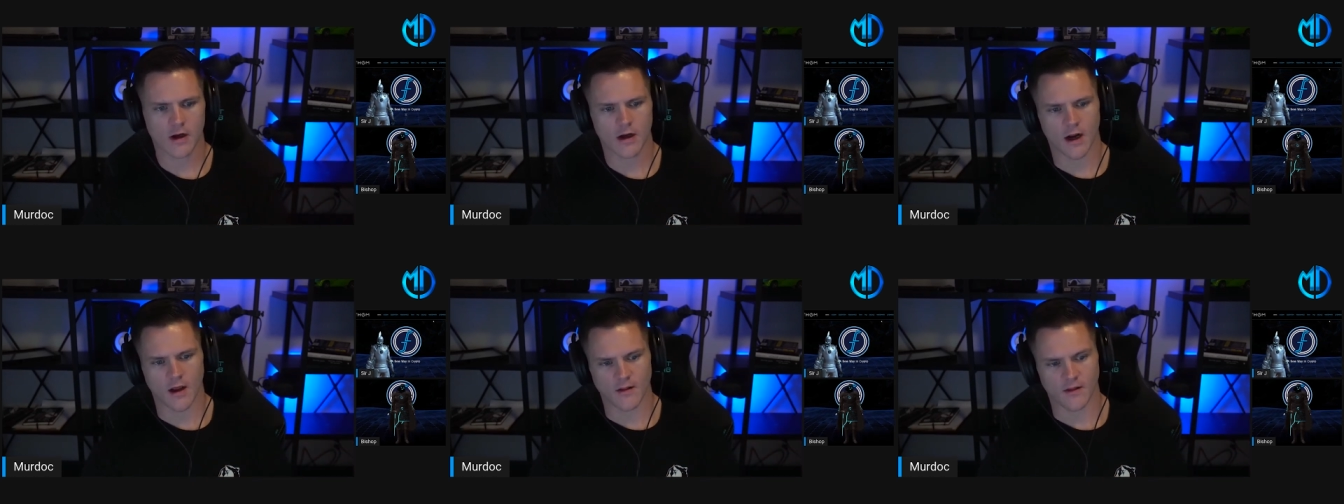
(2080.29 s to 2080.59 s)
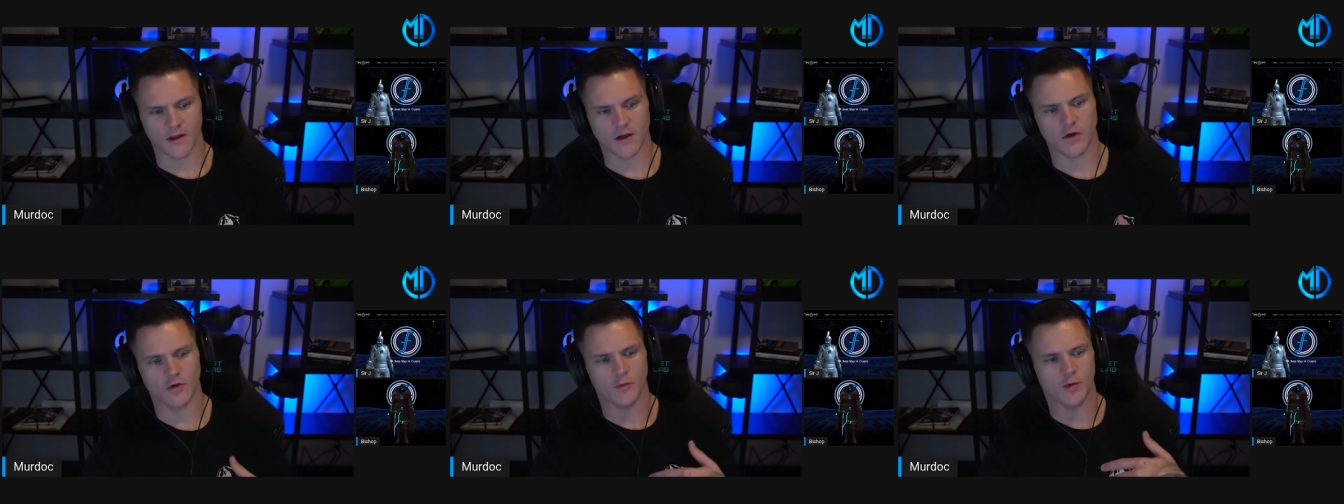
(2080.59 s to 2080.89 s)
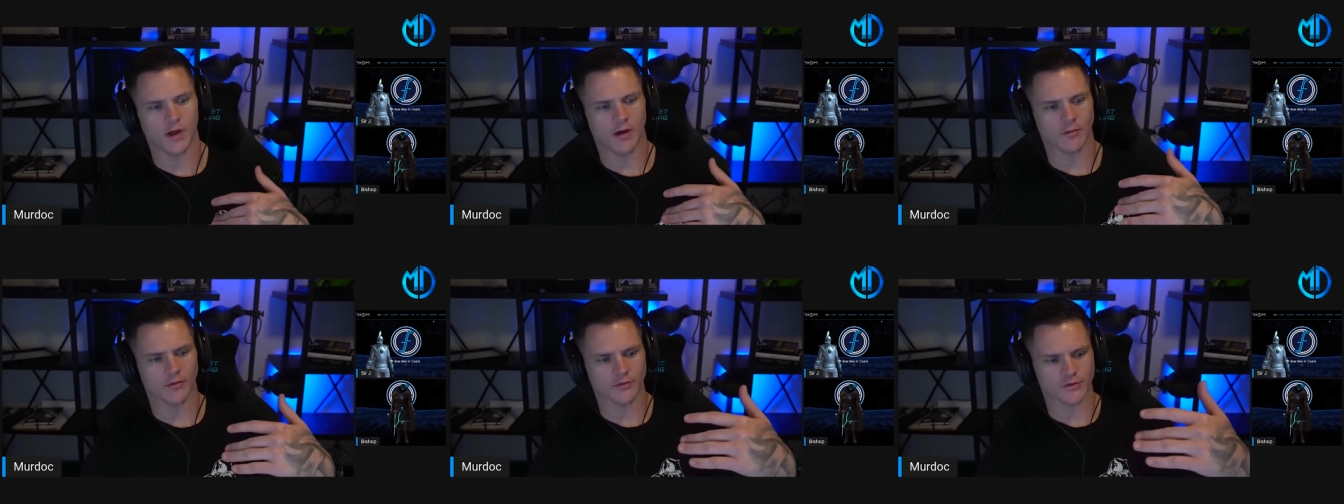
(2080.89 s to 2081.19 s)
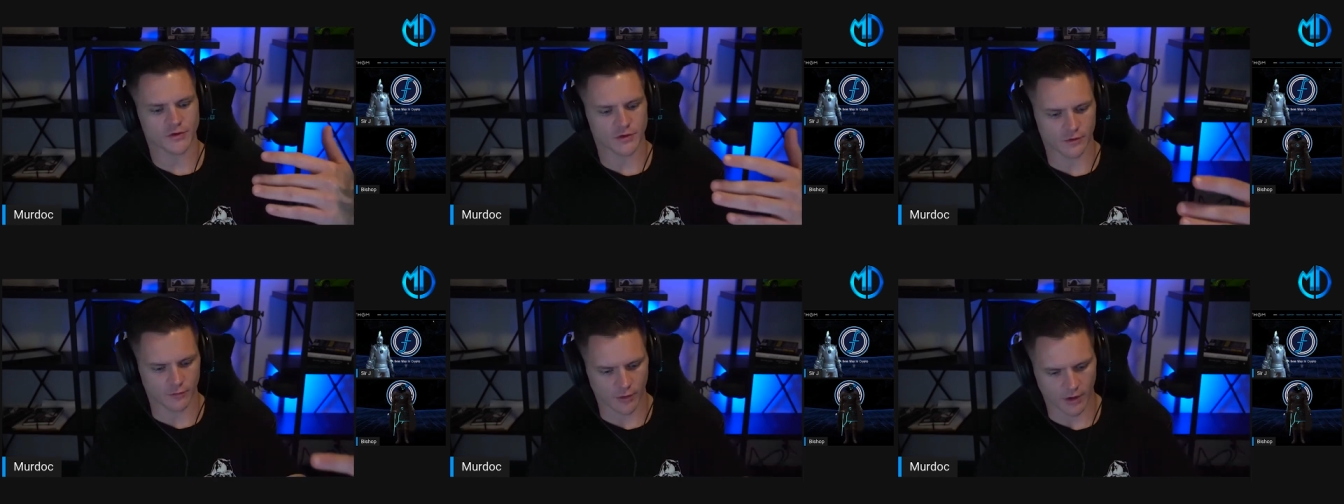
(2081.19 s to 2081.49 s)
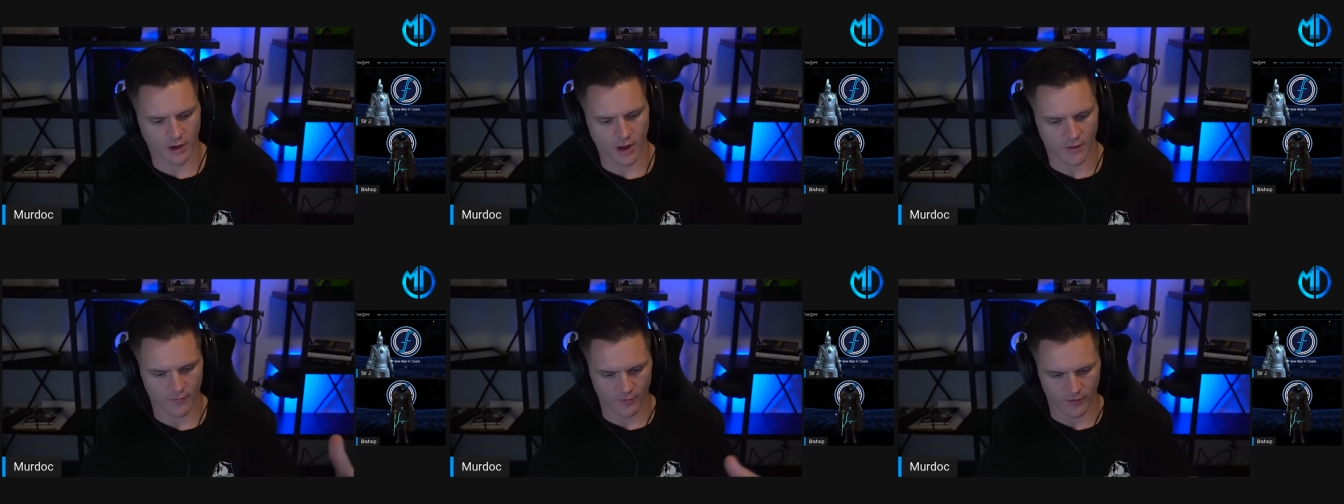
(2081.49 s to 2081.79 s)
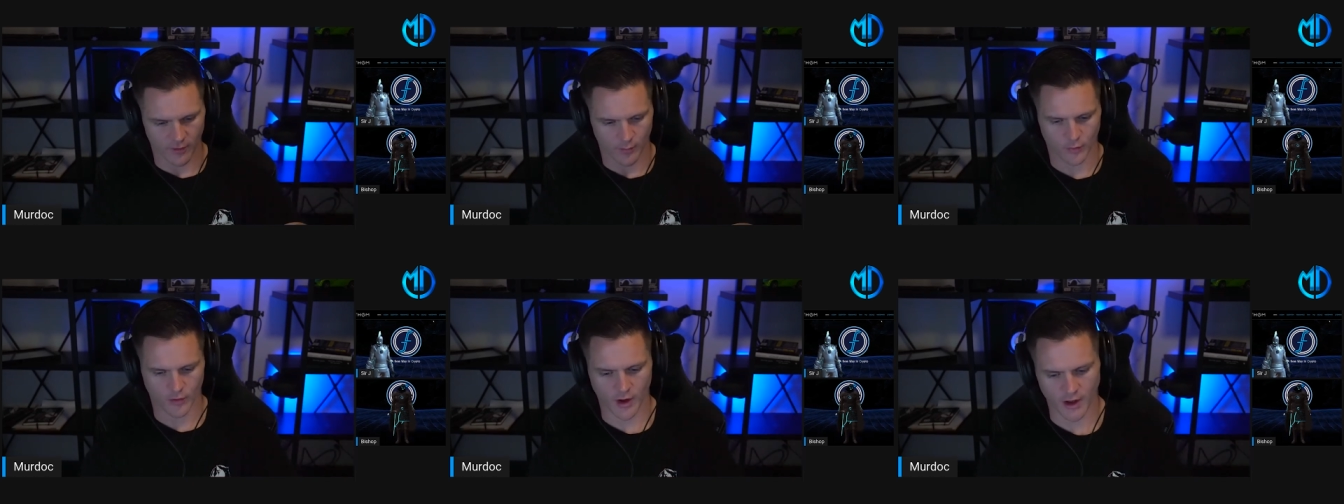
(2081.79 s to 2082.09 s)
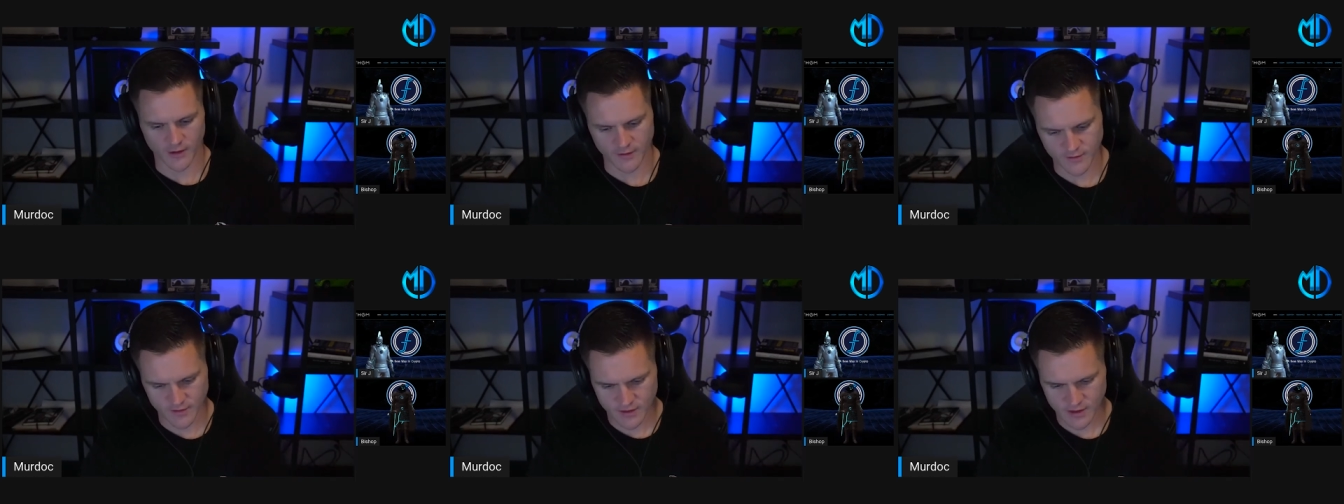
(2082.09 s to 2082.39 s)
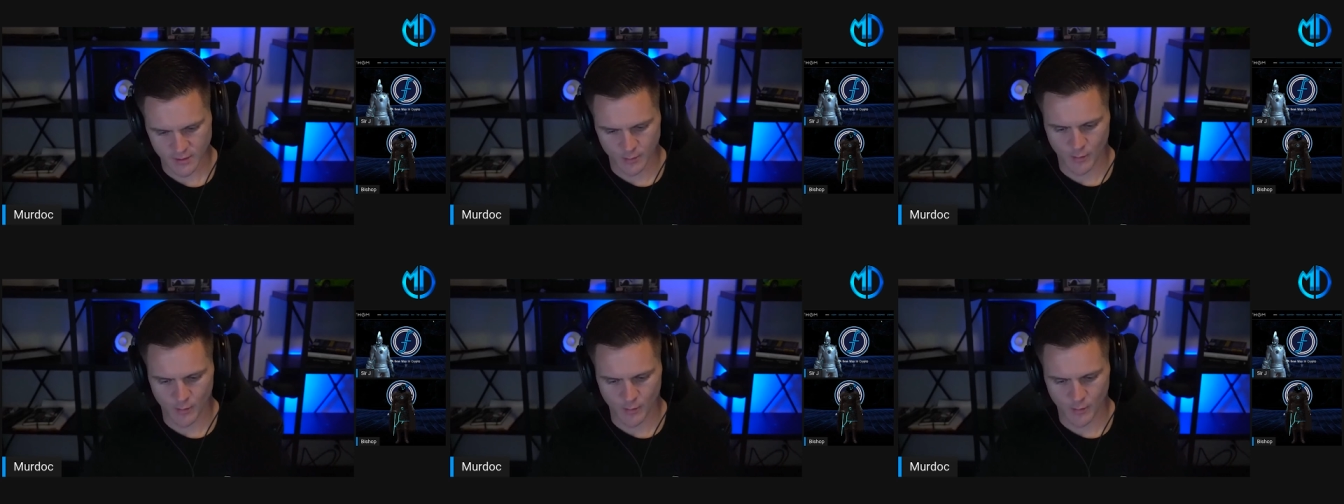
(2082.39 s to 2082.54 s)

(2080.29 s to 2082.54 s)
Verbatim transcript: and then you'd be able to recover the price